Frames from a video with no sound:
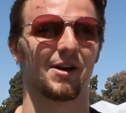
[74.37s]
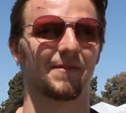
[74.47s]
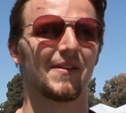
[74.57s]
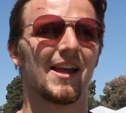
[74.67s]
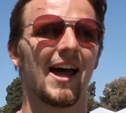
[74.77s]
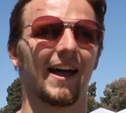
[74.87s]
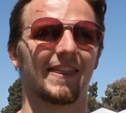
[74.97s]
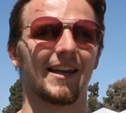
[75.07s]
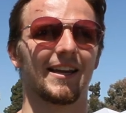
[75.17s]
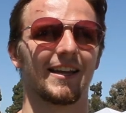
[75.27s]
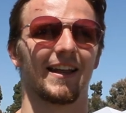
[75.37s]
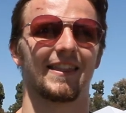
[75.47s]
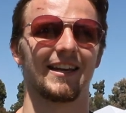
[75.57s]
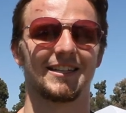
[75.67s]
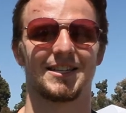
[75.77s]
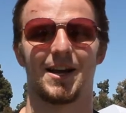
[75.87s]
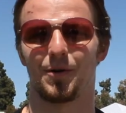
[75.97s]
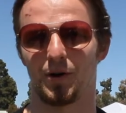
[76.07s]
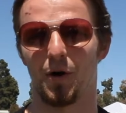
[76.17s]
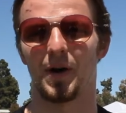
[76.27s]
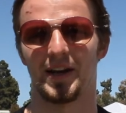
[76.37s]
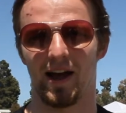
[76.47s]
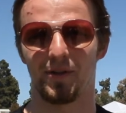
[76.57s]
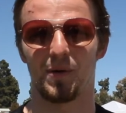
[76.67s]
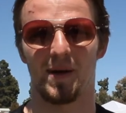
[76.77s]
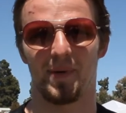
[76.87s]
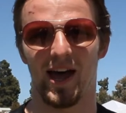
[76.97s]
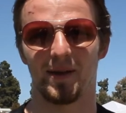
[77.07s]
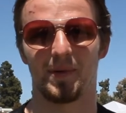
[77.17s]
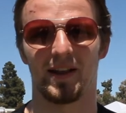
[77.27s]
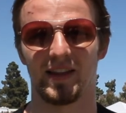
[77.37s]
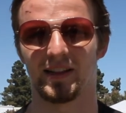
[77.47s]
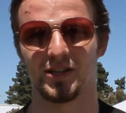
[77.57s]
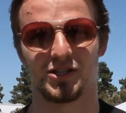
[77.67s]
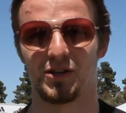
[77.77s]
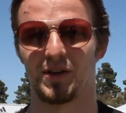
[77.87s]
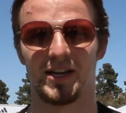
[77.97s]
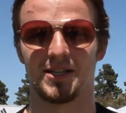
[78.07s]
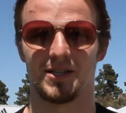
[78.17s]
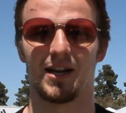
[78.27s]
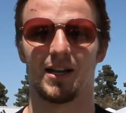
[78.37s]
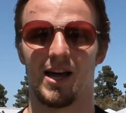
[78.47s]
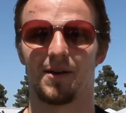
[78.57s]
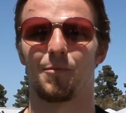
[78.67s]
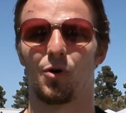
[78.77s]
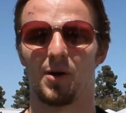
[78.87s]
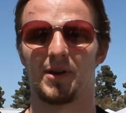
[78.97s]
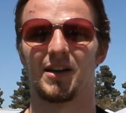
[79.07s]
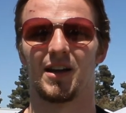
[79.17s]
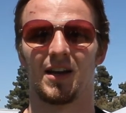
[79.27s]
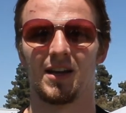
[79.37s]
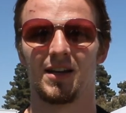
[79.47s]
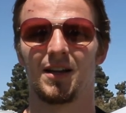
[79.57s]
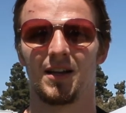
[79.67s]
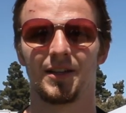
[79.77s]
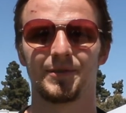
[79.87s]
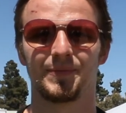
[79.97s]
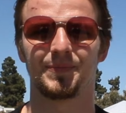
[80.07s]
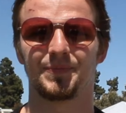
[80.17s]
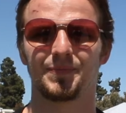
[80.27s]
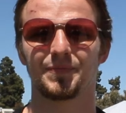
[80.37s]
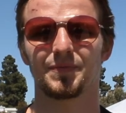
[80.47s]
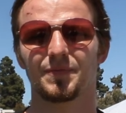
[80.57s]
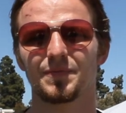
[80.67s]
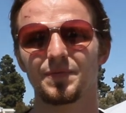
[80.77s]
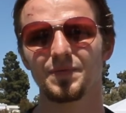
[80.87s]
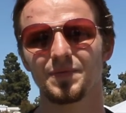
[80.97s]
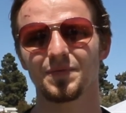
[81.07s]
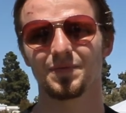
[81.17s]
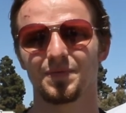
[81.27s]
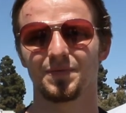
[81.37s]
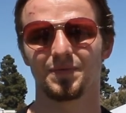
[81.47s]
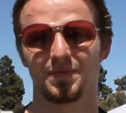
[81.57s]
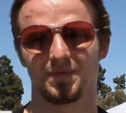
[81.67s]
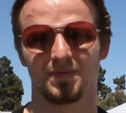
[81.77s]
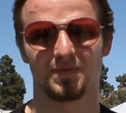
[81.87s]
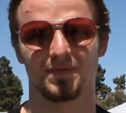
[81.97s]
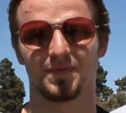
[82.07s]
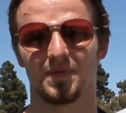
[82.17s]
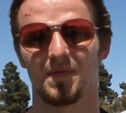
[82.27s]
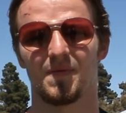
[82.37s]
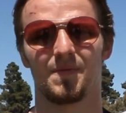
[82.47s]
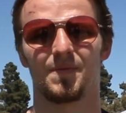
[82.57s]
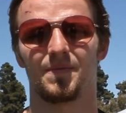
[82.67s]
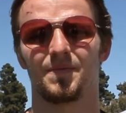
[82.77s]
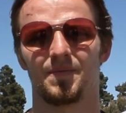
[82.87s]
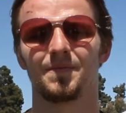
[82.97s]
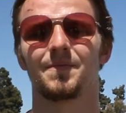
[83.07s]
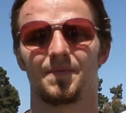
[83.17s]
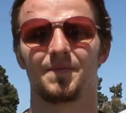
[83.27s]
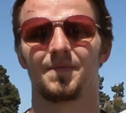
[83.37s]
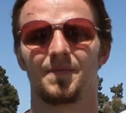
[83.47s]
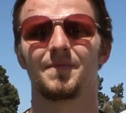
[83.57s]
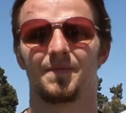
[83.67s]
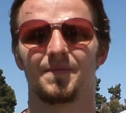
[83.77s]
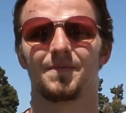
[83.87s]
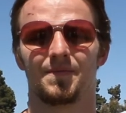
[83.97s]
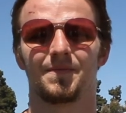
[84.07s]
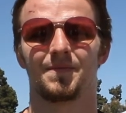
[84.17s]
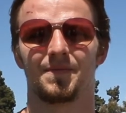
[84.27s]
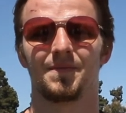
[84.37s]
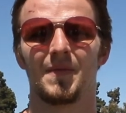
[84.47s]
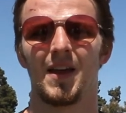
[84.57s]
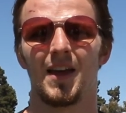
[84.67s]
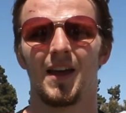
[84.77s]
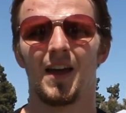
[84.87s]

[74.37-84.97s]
But I think I think it's going down the right path, but I think there still needs a lot more to be done. How do you continue to work through the emotions of everything and prioritize your mental?